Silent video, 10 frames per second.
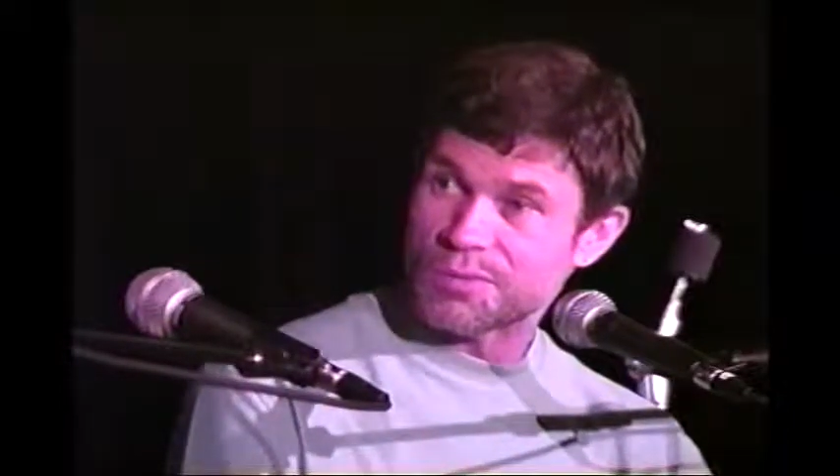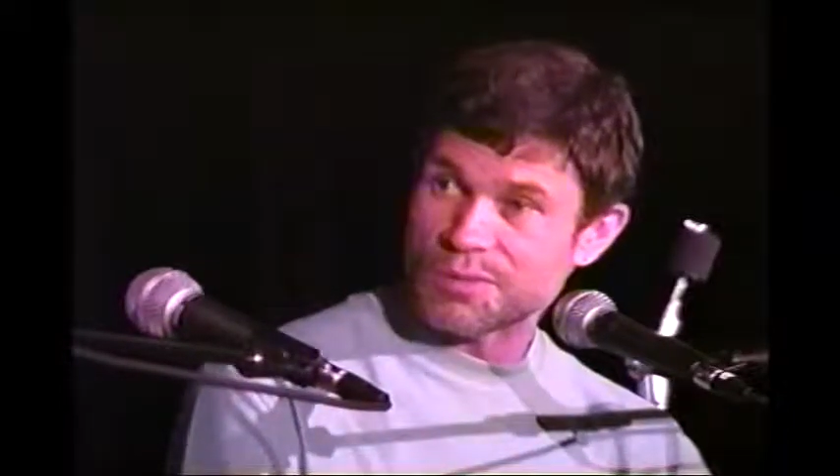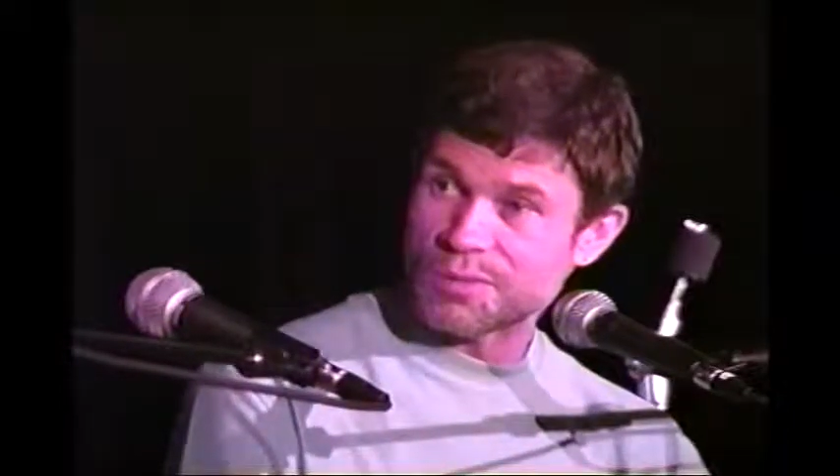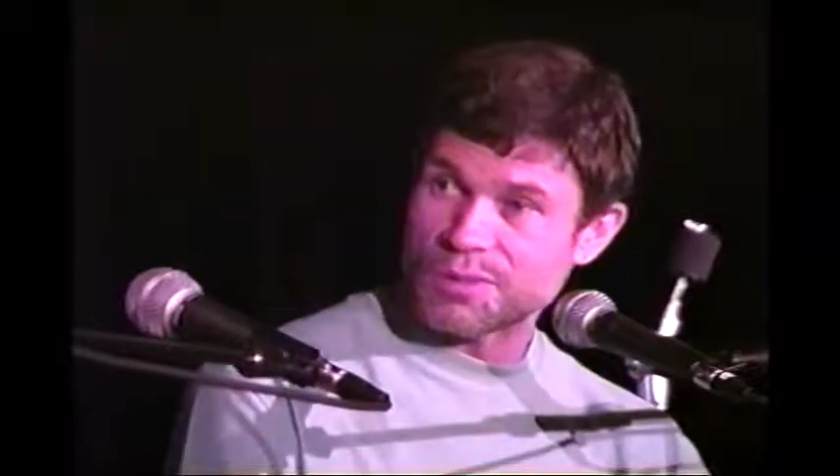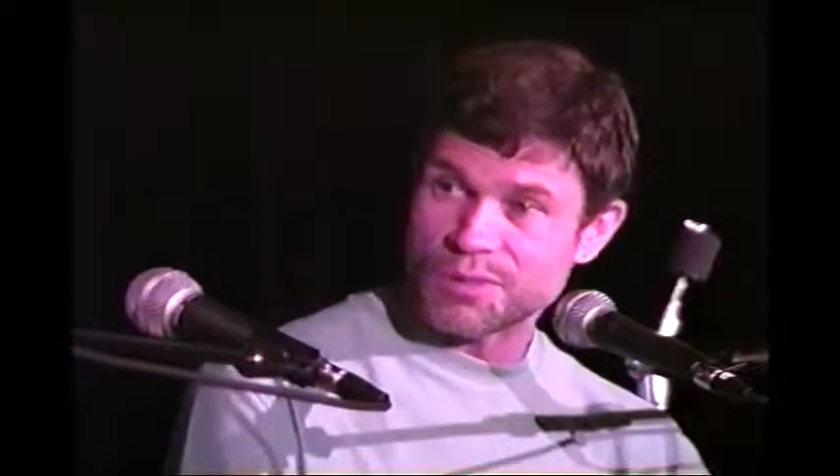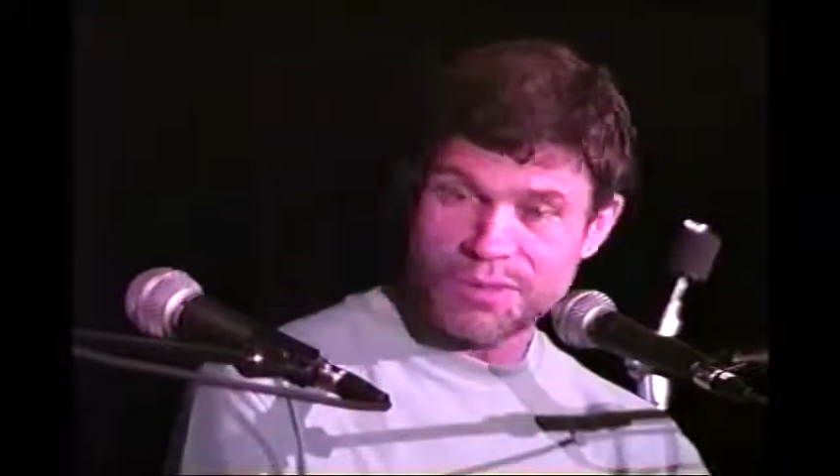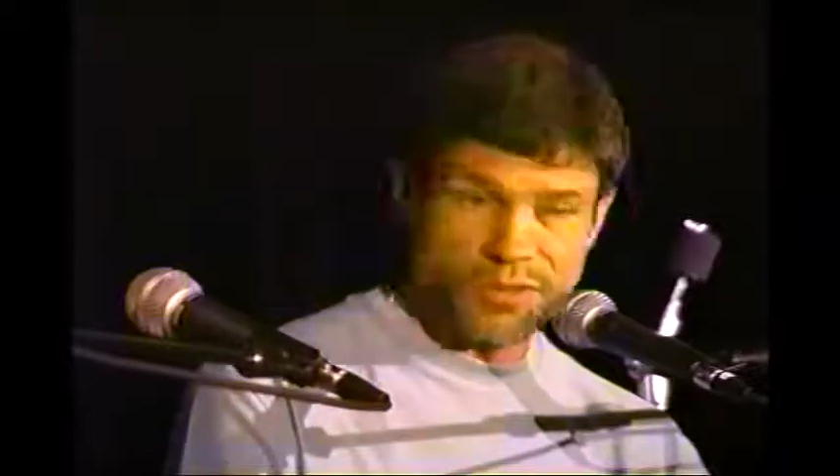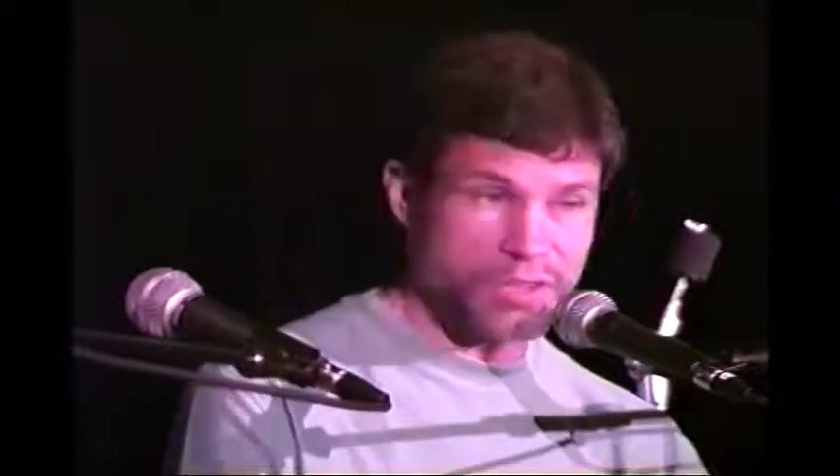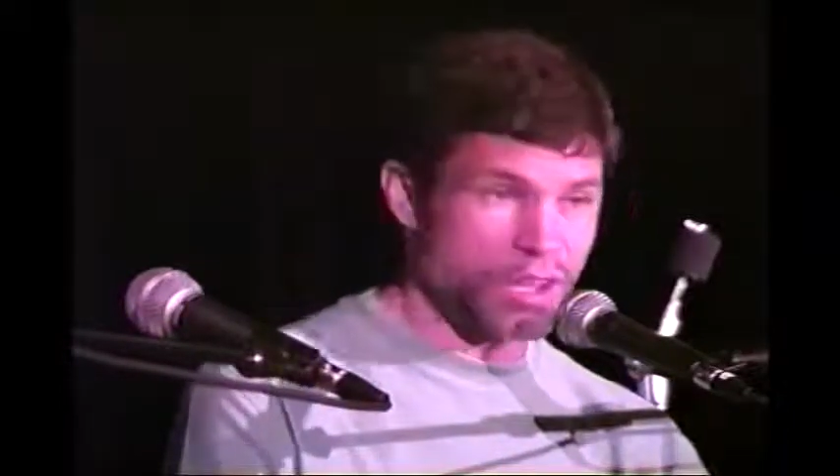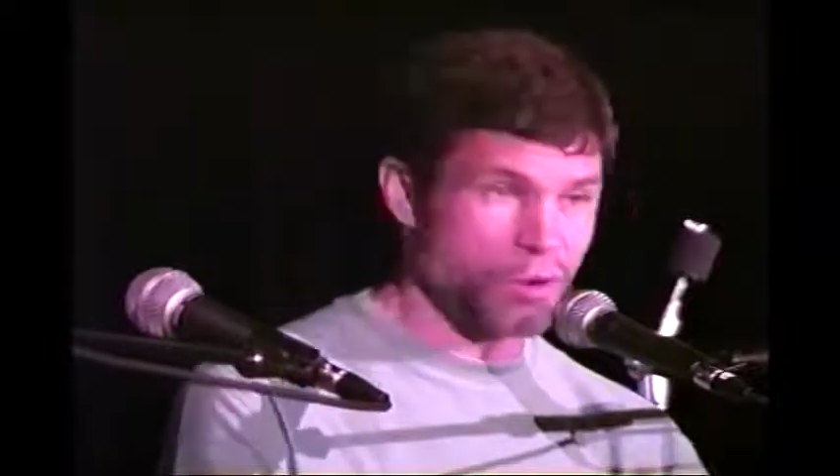so
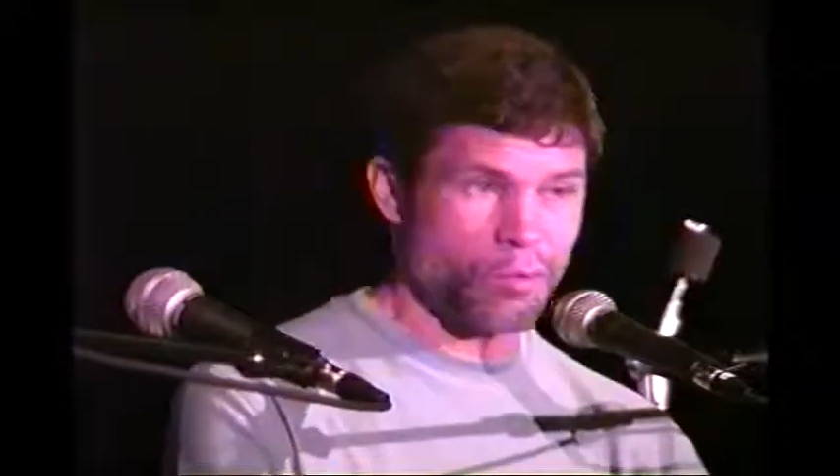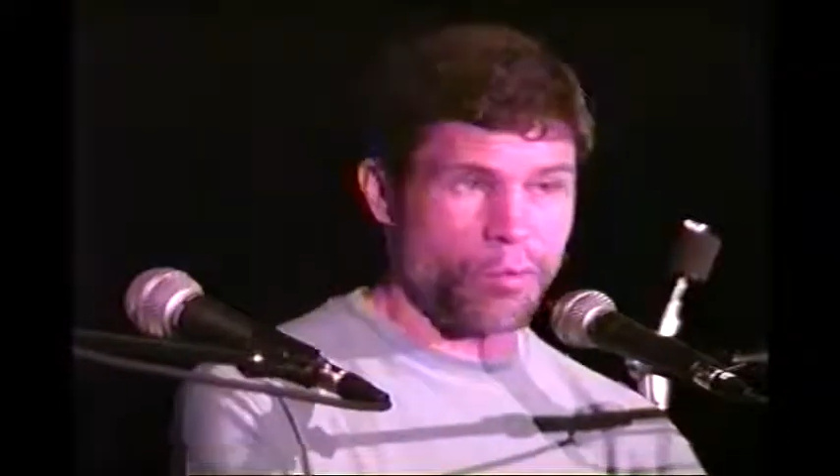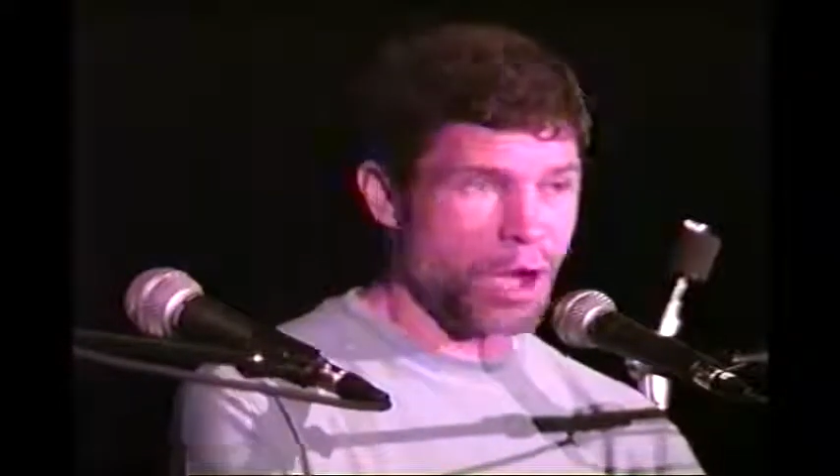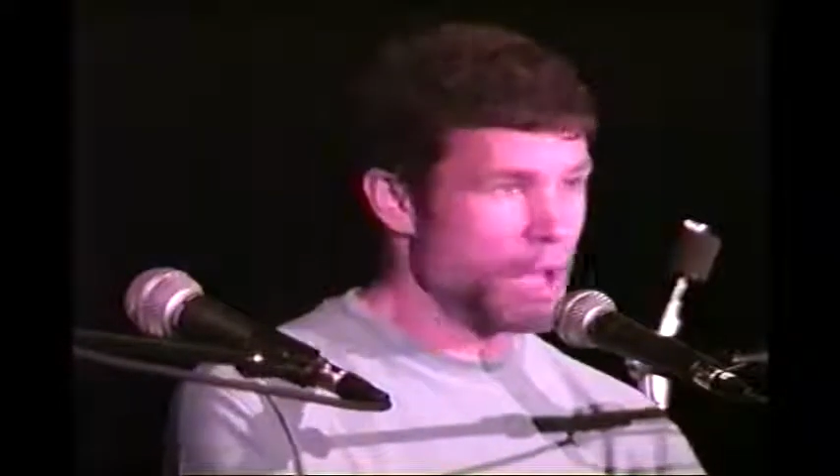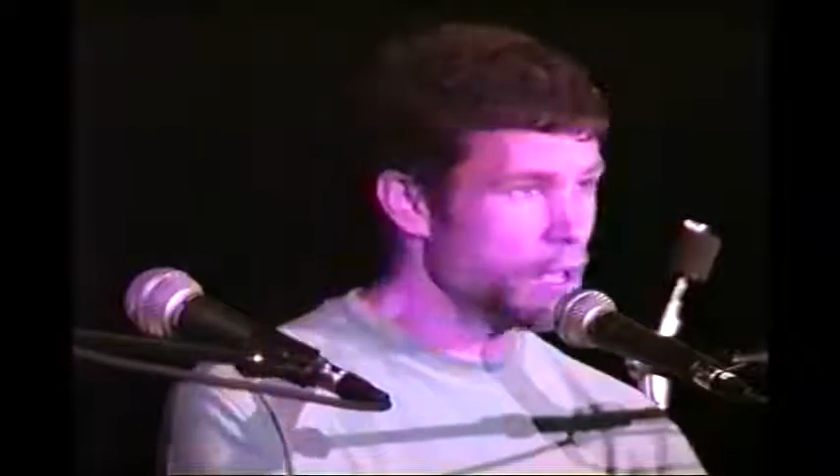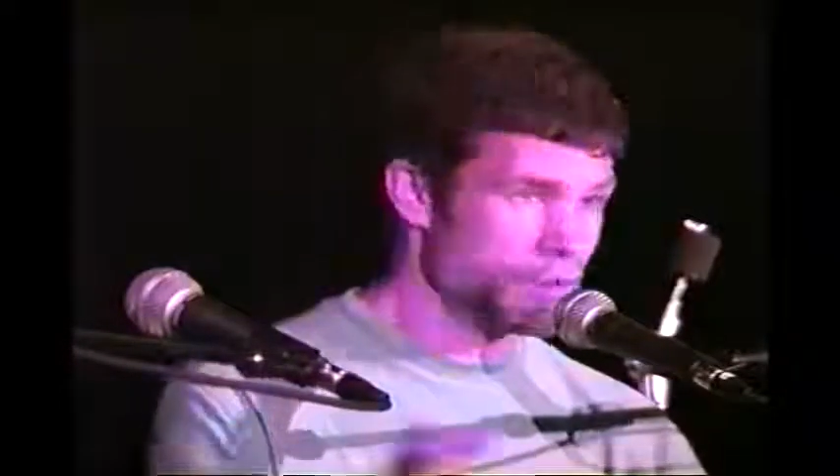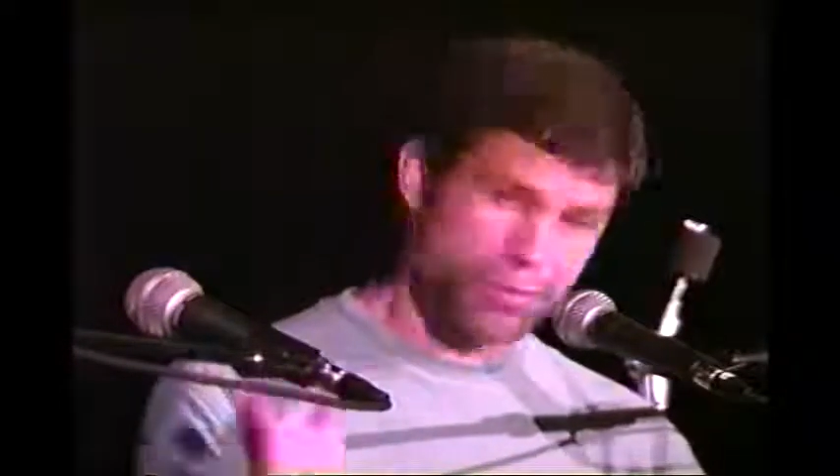it's got a wide